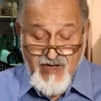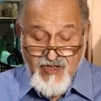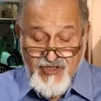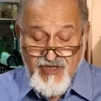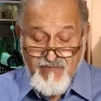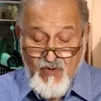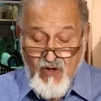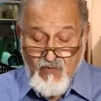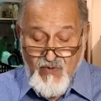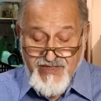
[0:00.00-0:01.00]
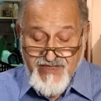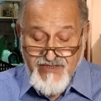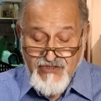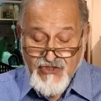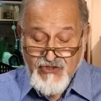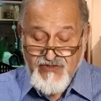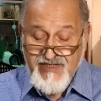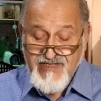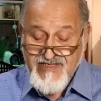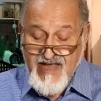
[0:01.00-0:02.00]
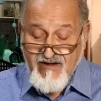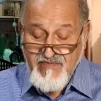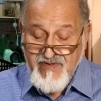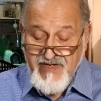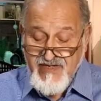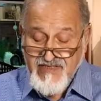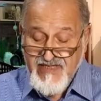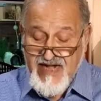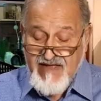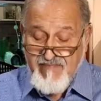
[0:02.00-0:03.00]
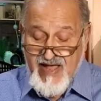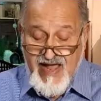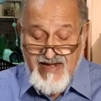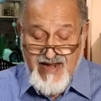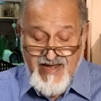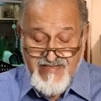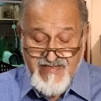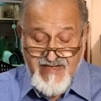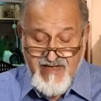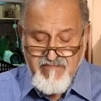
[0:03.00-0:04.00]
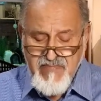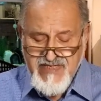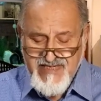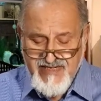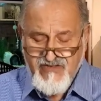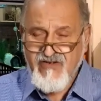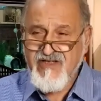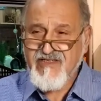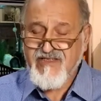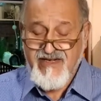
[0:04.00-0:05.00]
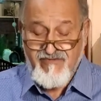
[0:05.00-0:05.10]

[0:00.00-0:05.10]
She bore witness to these ceremonies, and I'm highlighting her meticulously